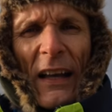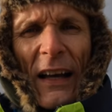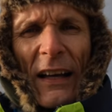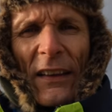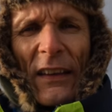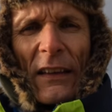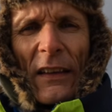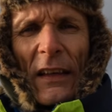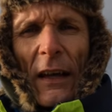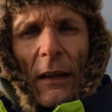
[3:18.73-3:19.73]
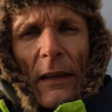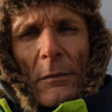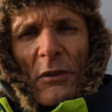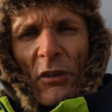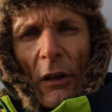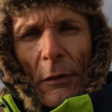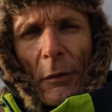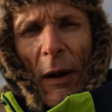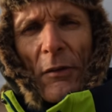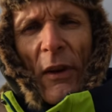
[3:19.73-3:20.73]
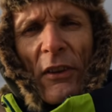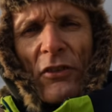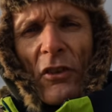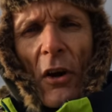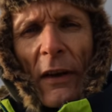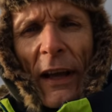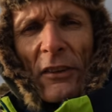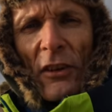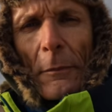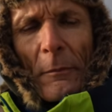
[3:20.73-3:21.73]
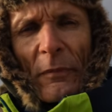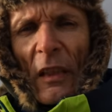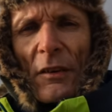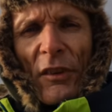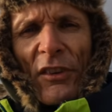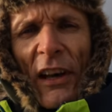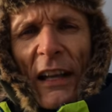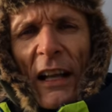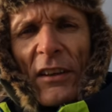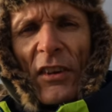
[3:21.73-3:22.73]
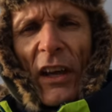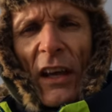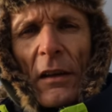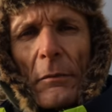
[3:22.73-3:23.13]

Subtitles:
And I think the image is going to come out really strong actually. Lovely side lighting here.